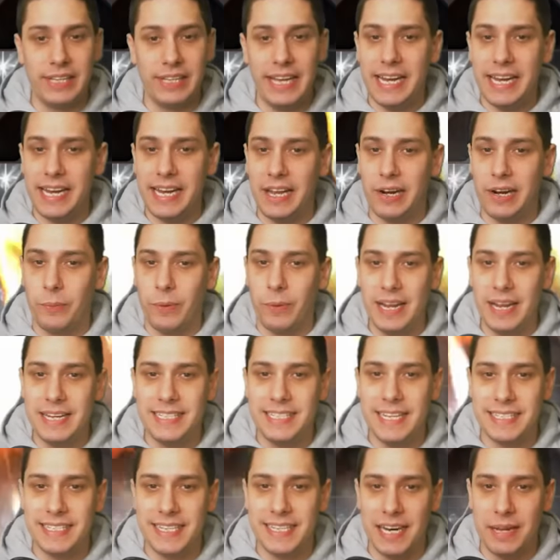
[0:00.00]
a lead here. What
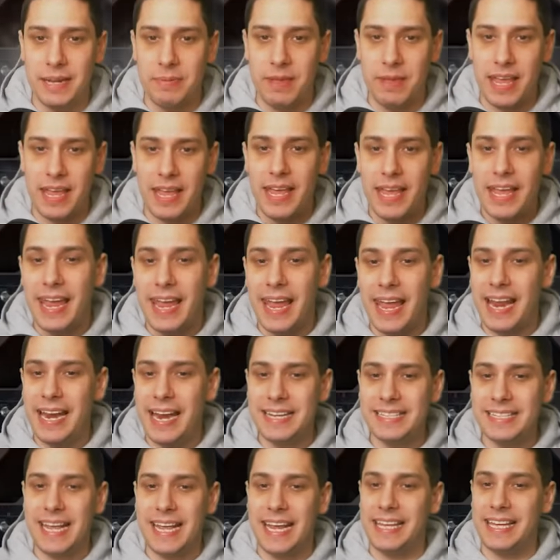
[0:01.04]
is this going to be?
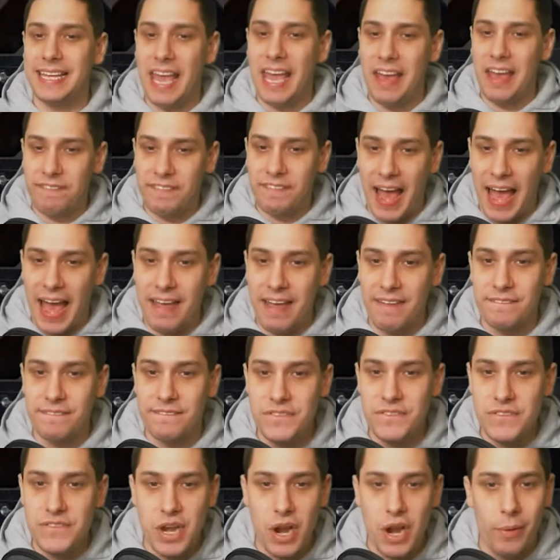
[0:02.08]
It is a gift. I have
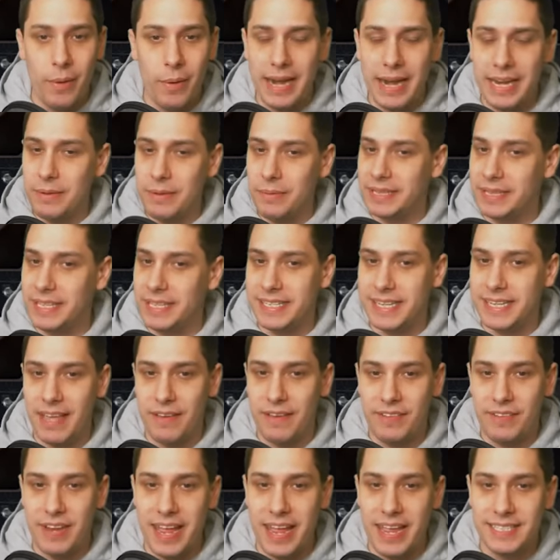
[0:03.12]
no idea what this
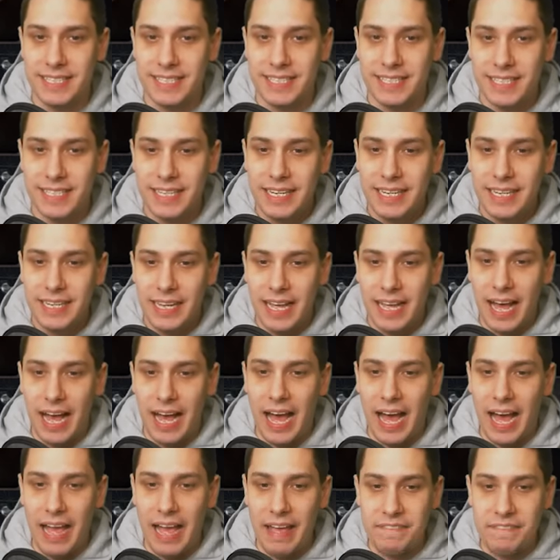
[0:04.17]
gift is.
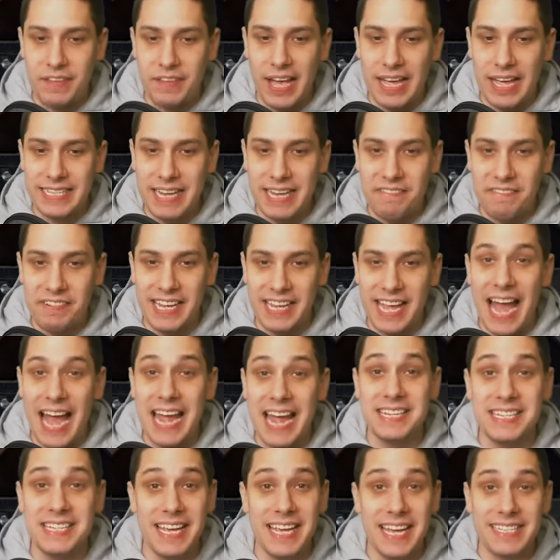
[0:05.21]
Uh, if you guys have any
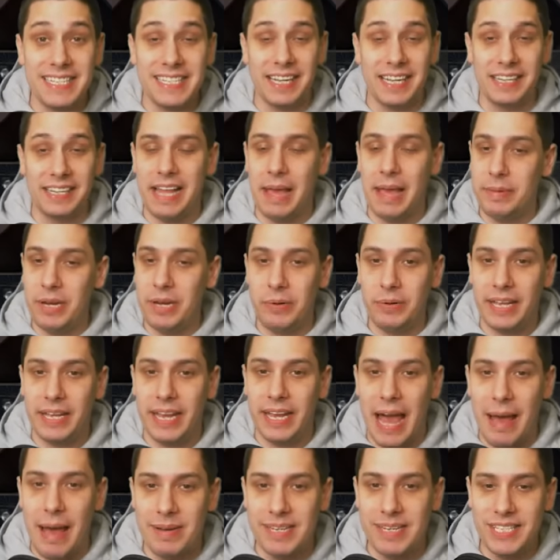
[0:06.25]
ideas, let me know
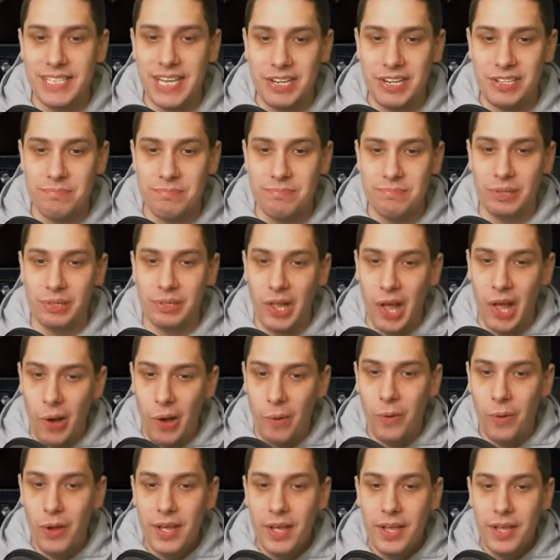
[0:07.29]
in the comments section
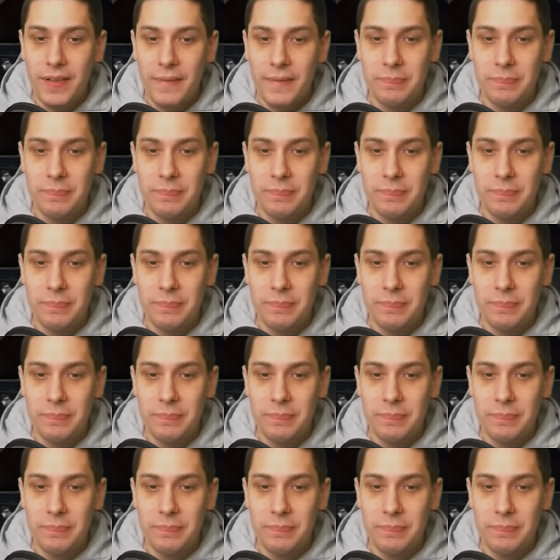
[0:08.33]
below.